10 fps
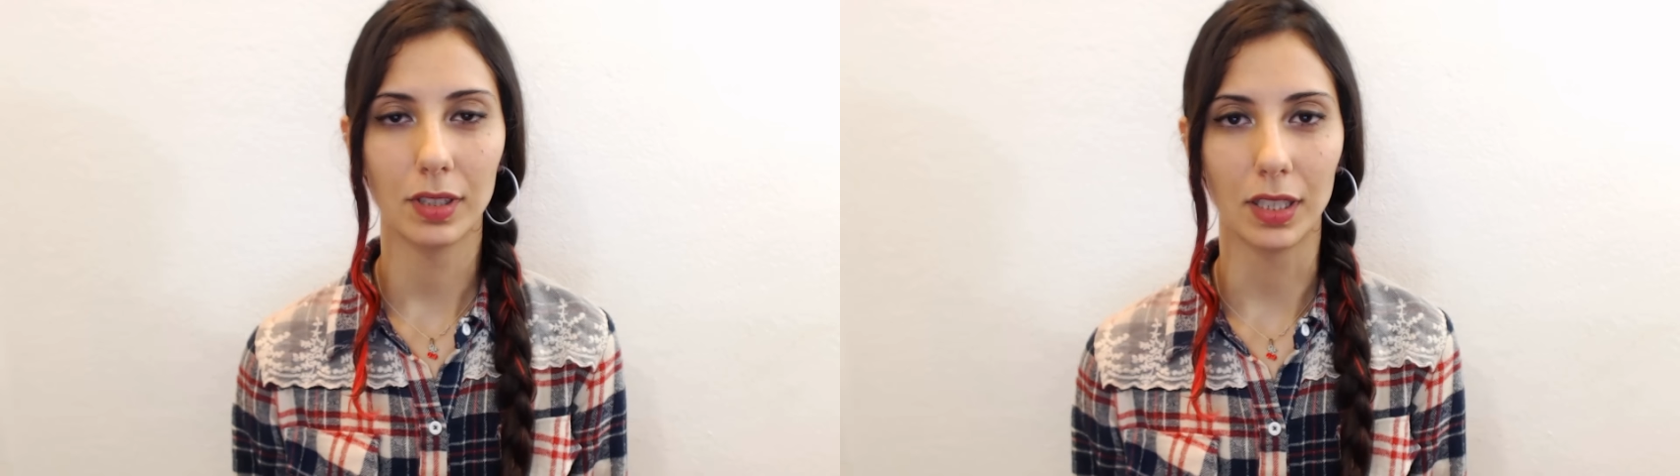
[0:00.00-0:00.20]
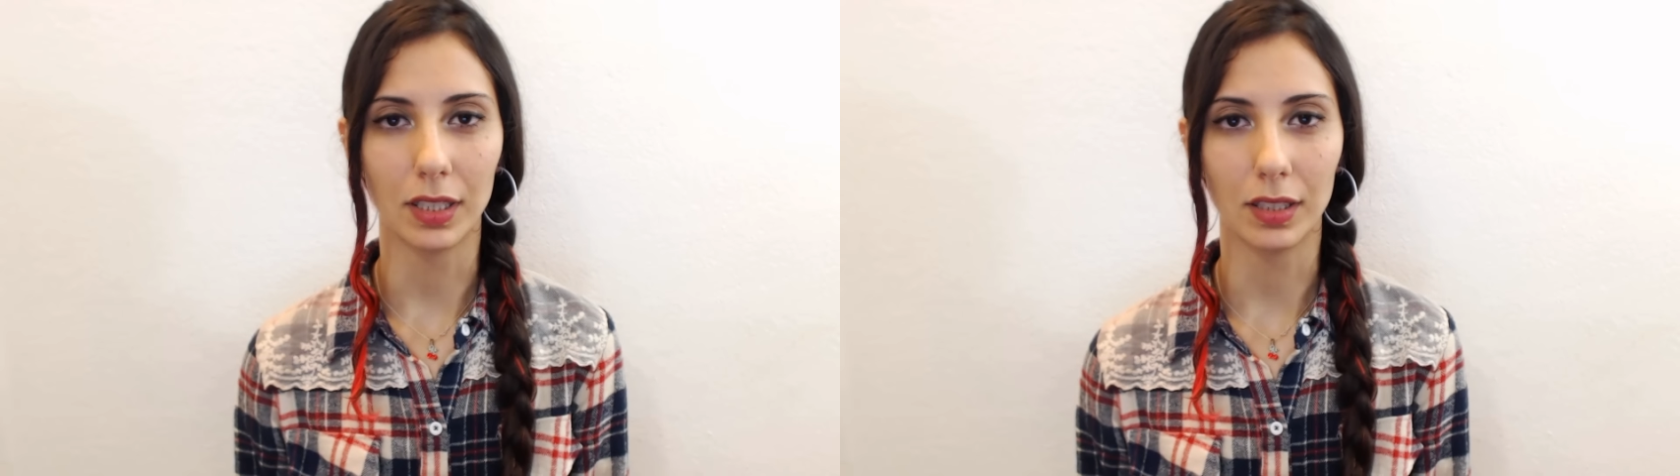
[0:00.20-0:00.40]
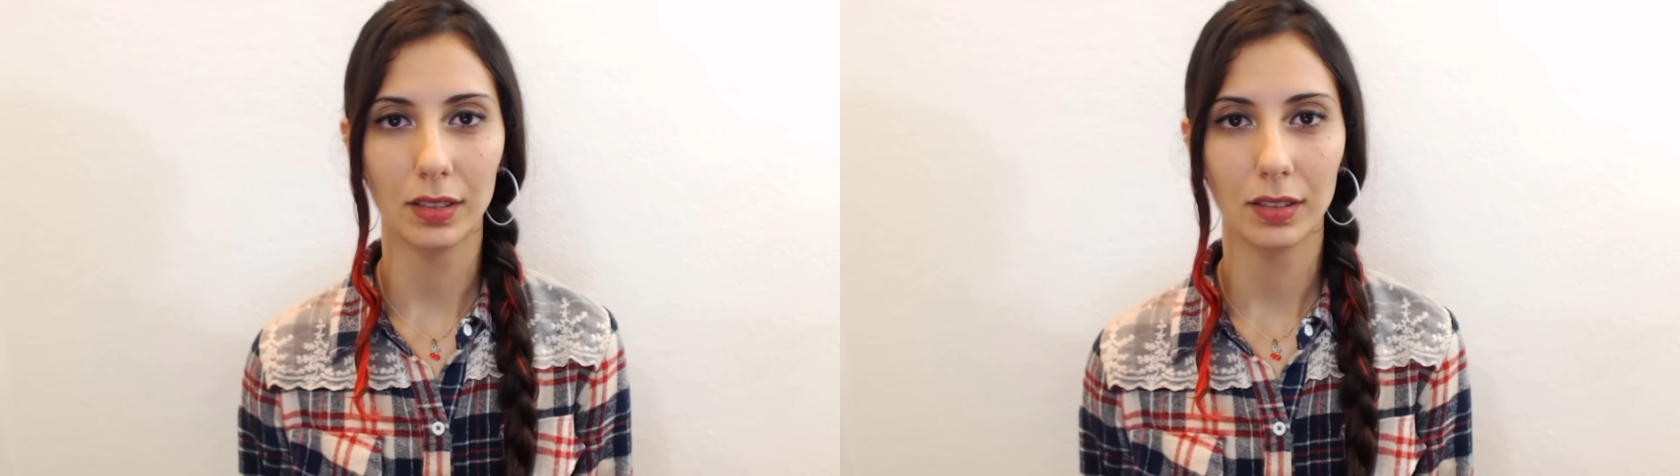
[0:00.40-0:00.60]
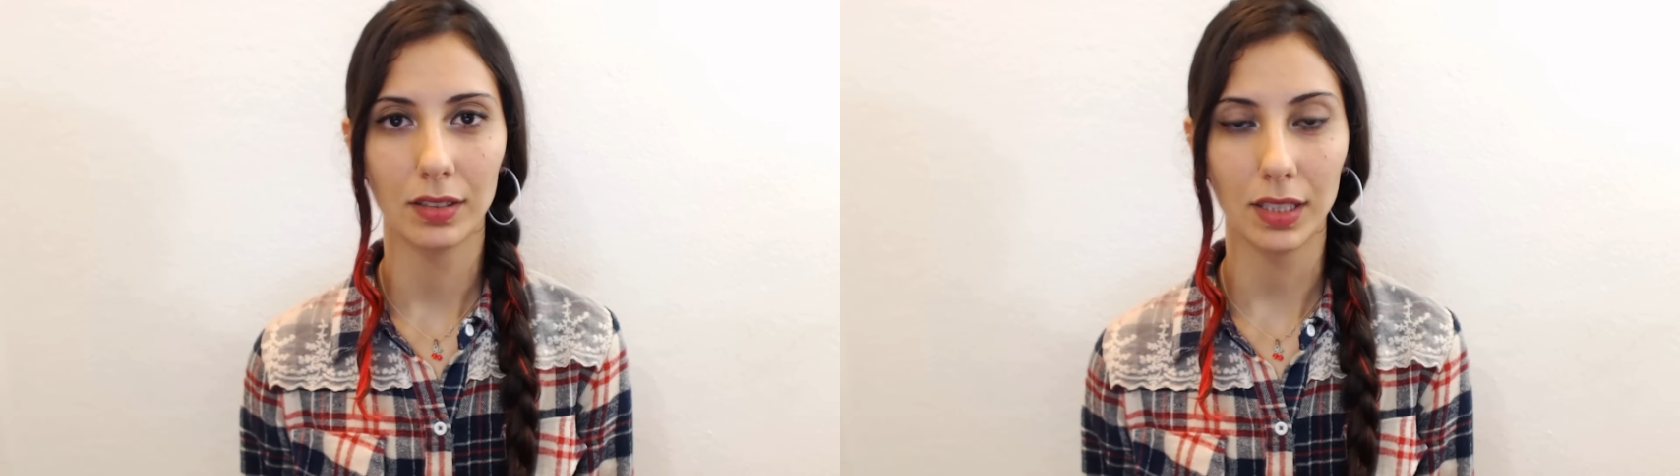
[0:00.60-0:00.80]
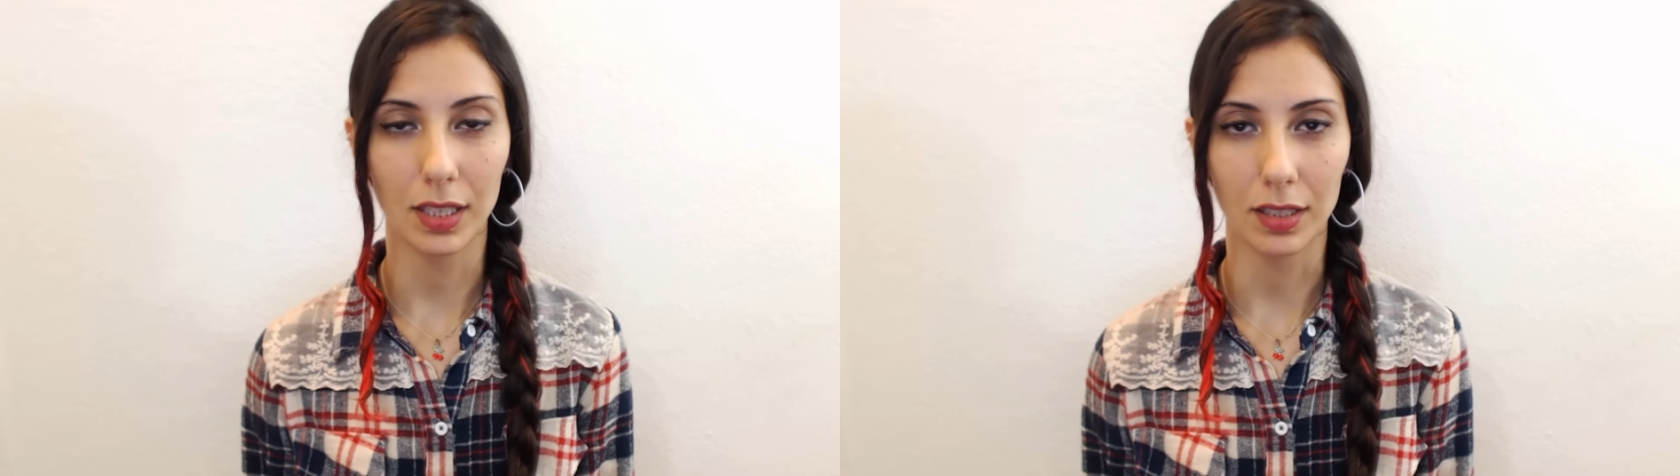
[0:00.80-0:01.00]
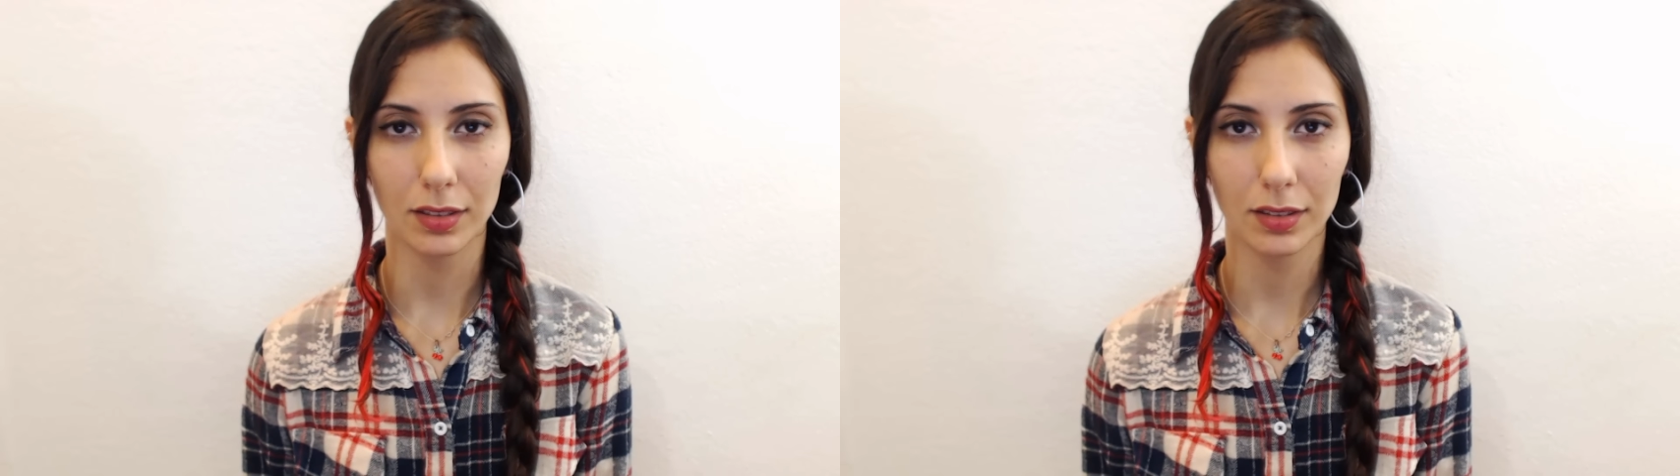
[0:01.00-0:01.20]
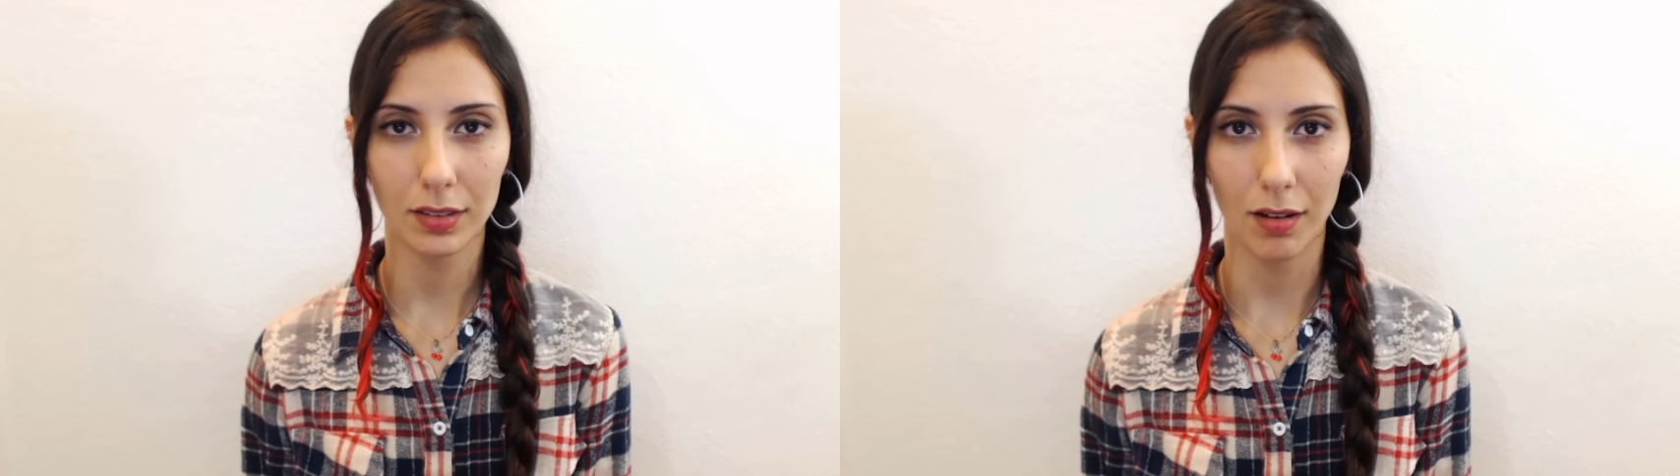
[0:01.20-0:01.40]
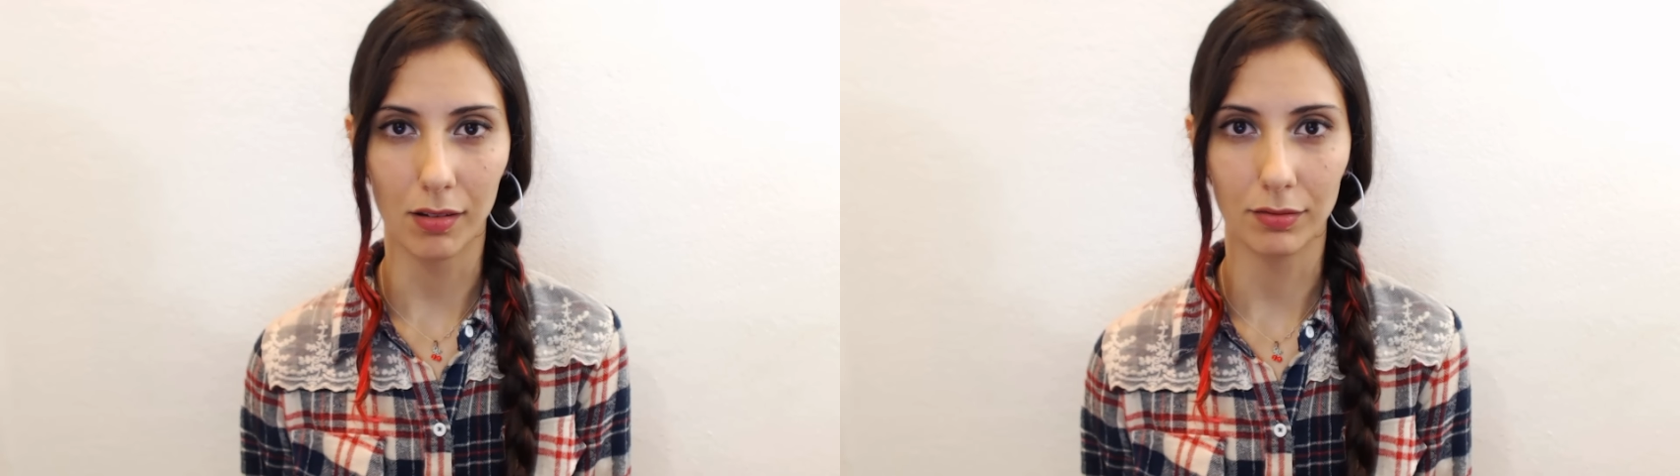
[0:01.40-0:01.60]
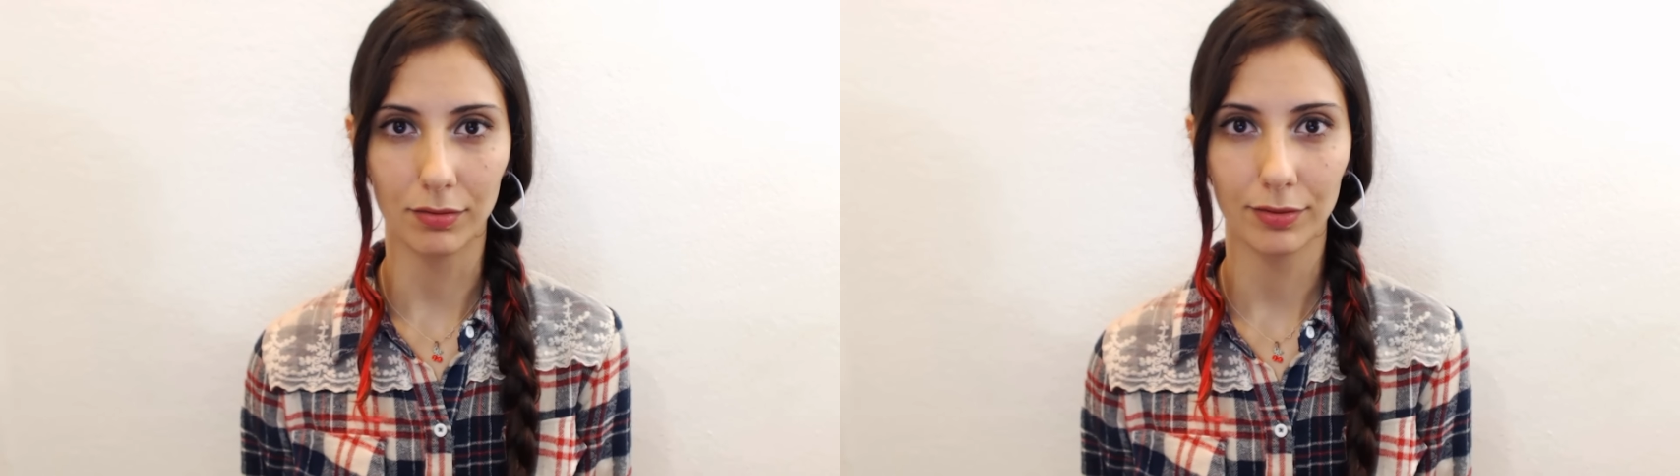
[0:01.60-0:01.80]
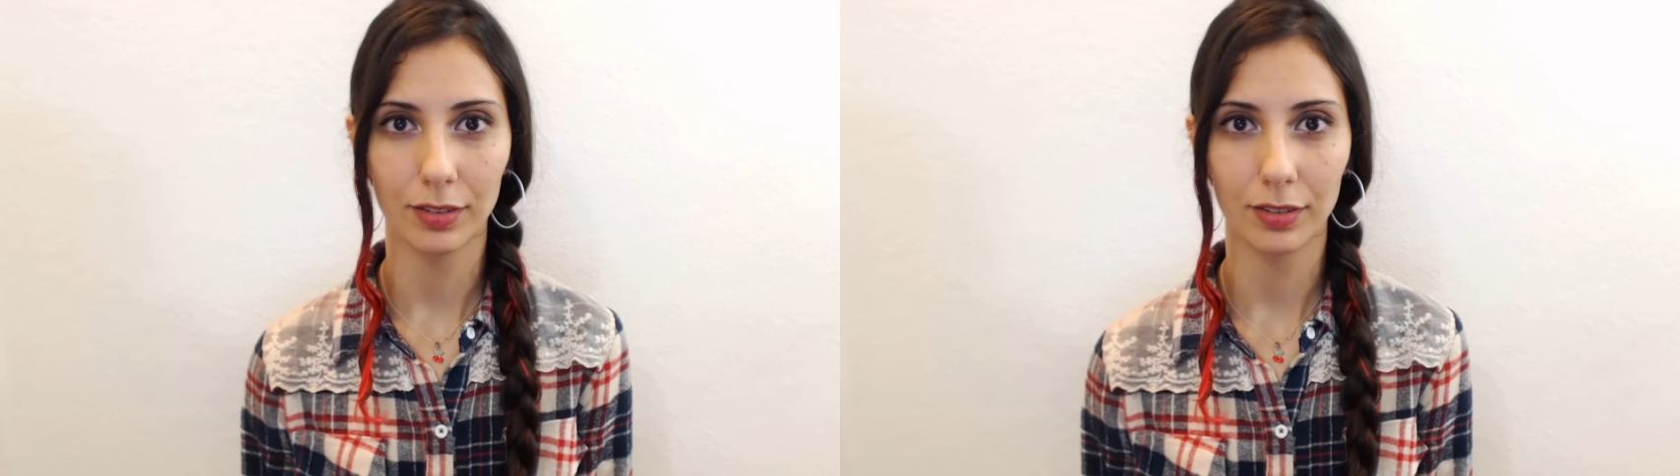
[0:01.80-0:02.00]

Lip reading: the details of